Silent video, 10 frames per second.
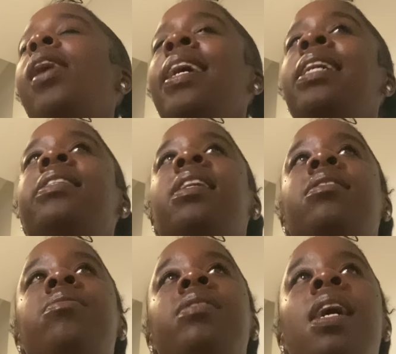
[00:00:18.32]

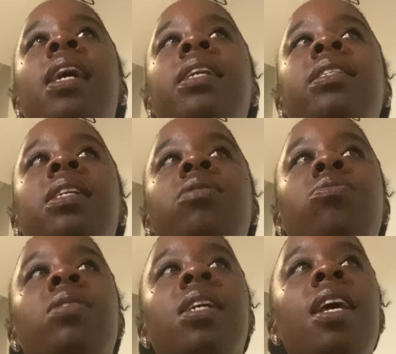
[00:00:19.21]
ancestors guides
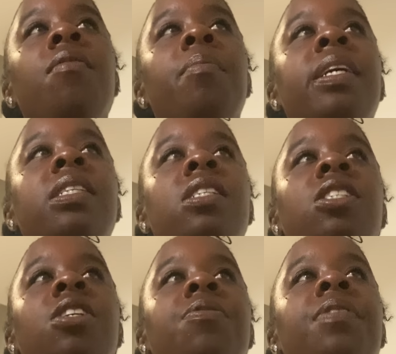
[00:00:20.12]
angels can i have a message
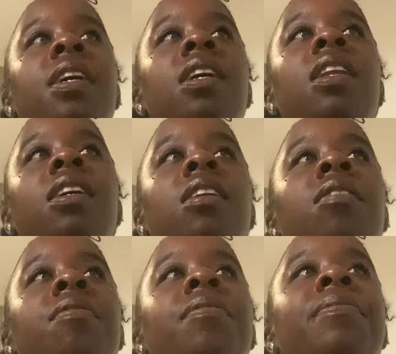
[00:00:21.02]
here for the collective